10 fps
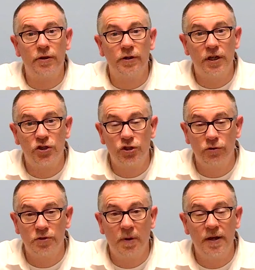other
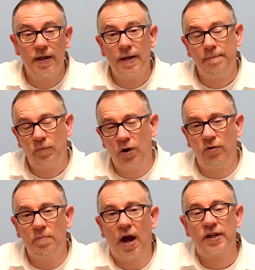issues. But I want to
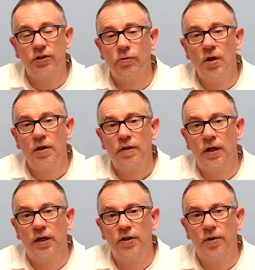remind you,
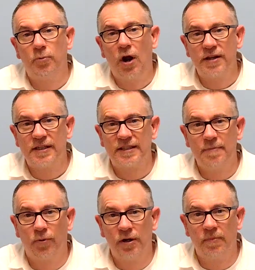the process I
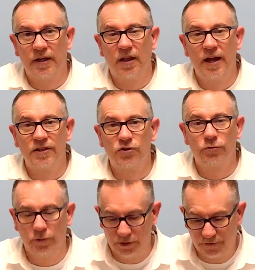bring my clients
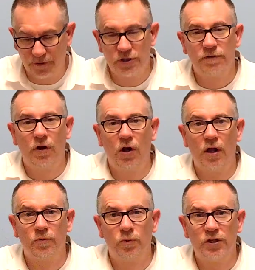through is, first of
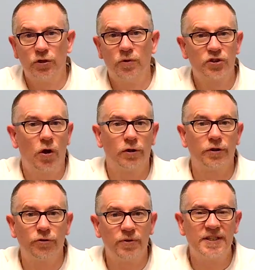all, we do what's called a
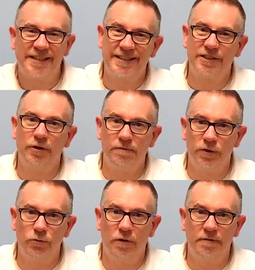360
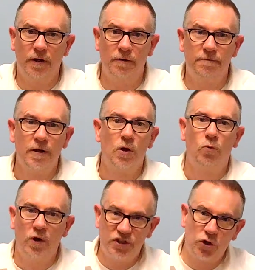review of
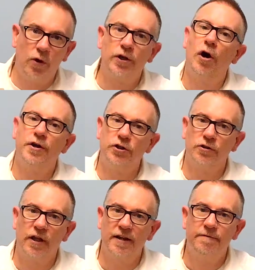what's going on in
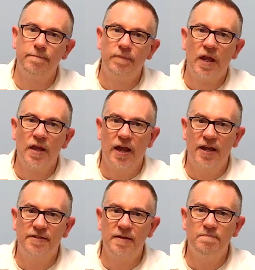your life.
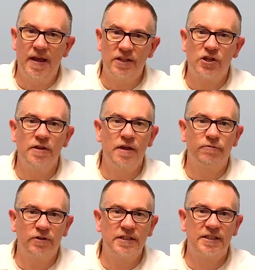And then based on that
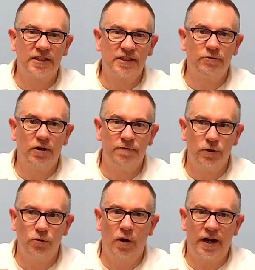360
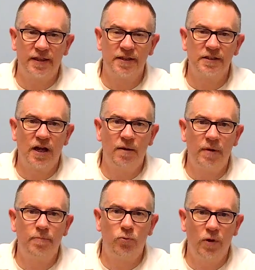review, I then come
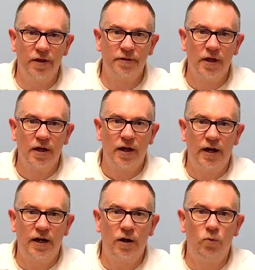up with
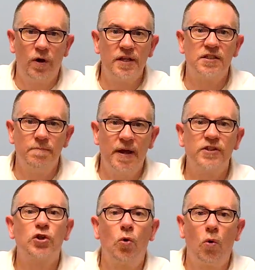what is the
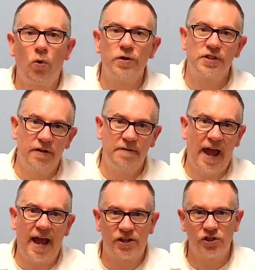best course of
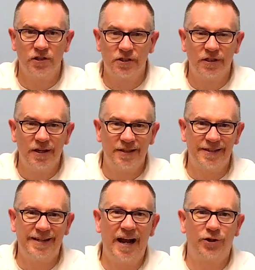action. As
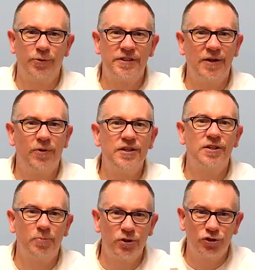a doctor would say, what is
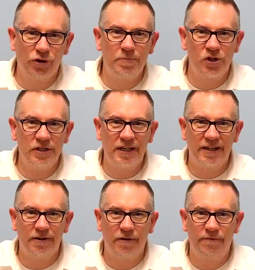the prescription
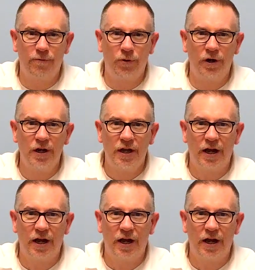needed for